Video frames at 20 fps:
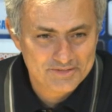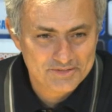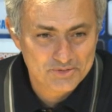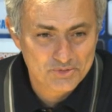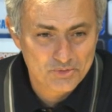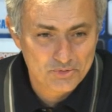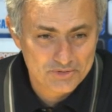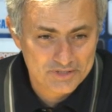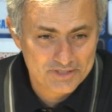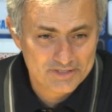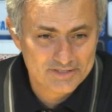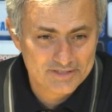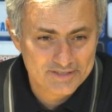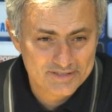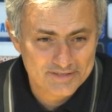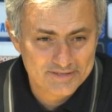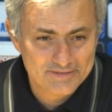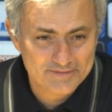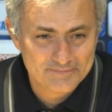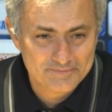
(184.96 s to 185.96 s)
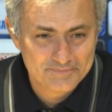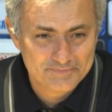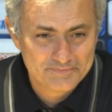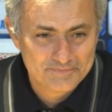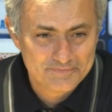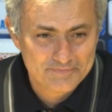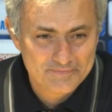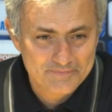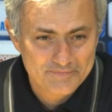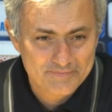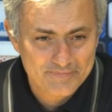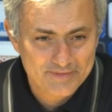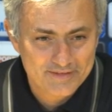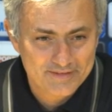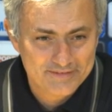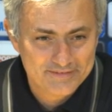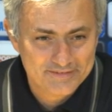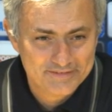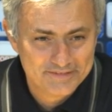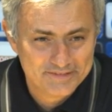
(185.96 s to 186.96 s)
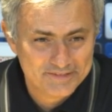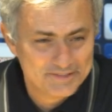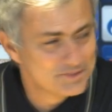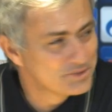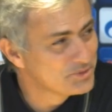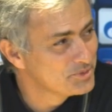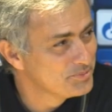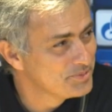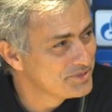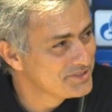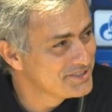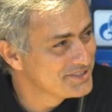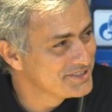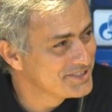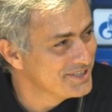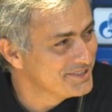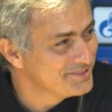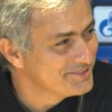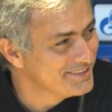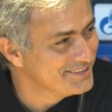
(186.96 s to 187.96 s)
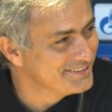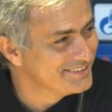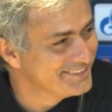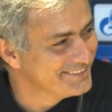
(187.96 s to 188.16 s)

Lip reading: So he's in a good position.